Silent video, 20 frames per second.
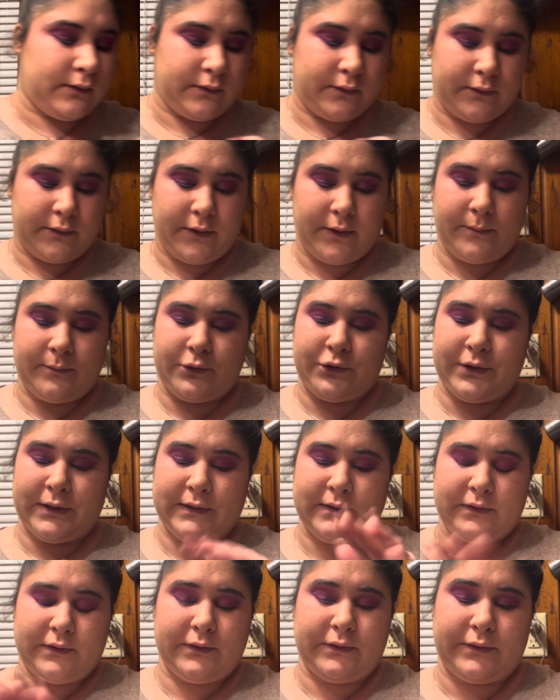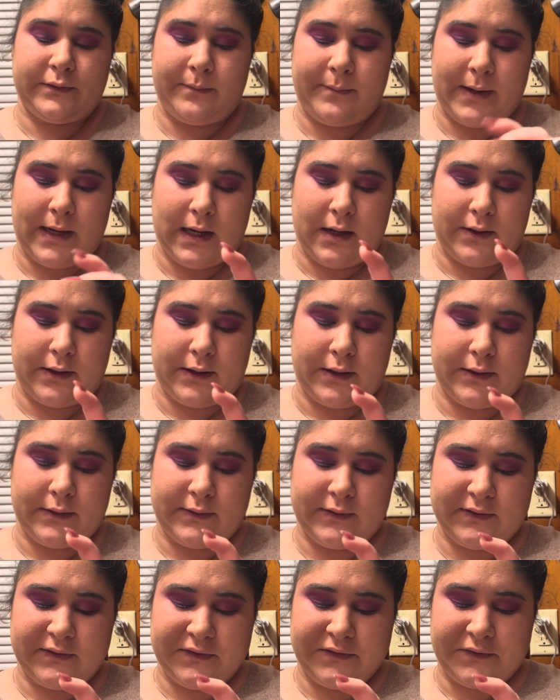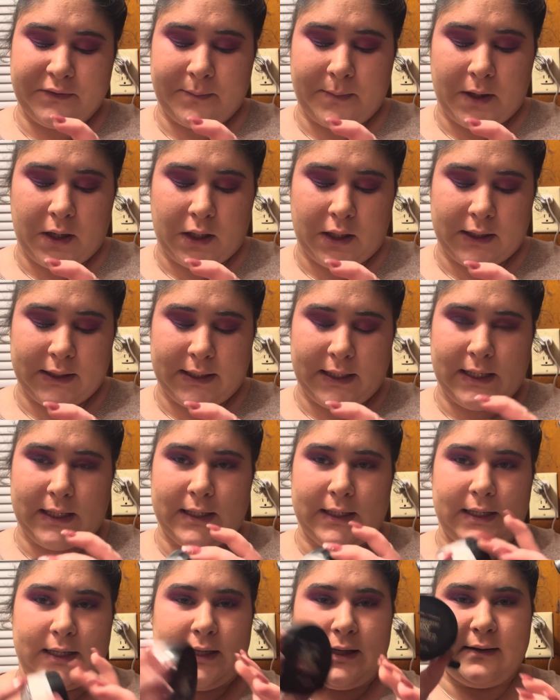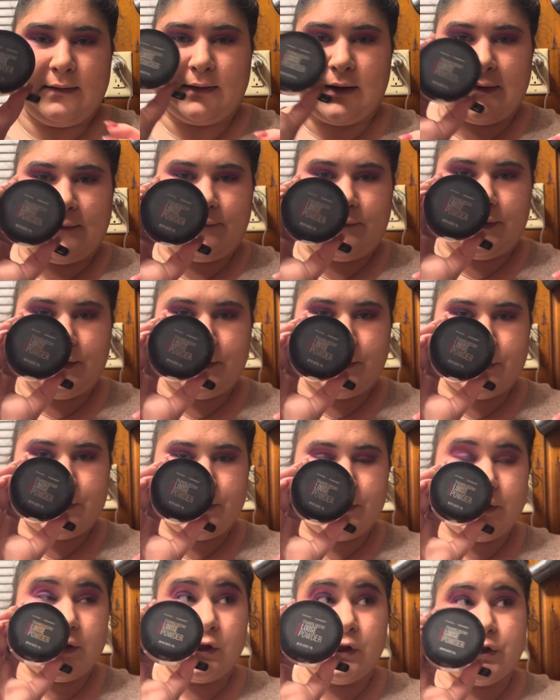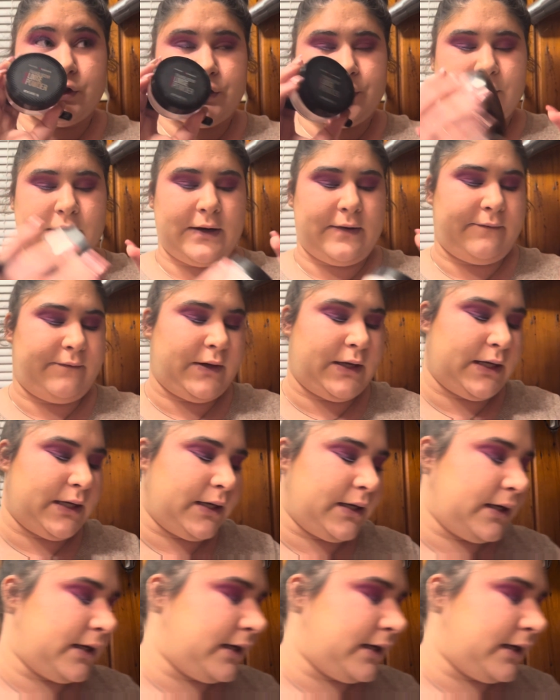some translucent powder. This is from Hard Candy. It's Envy or Sheer Envy